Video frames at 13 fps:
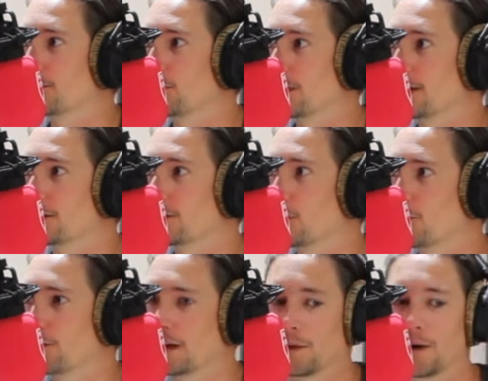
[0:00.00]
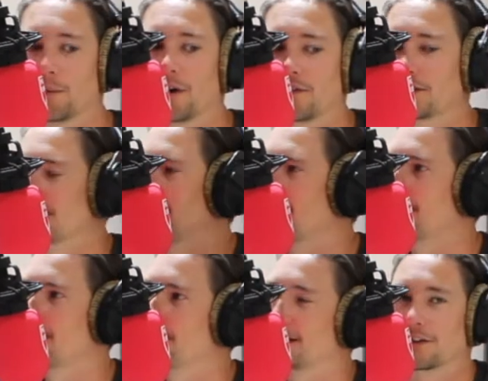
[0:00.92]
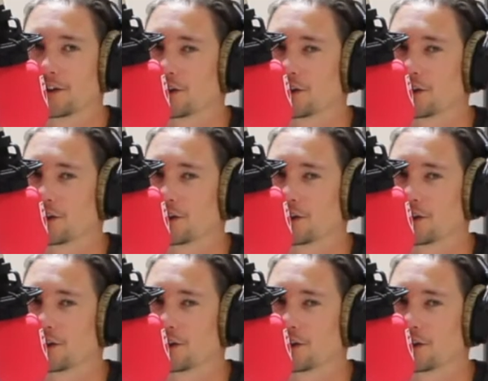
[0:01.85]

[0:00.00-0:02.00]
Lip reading: we could do really well. But obviously New England are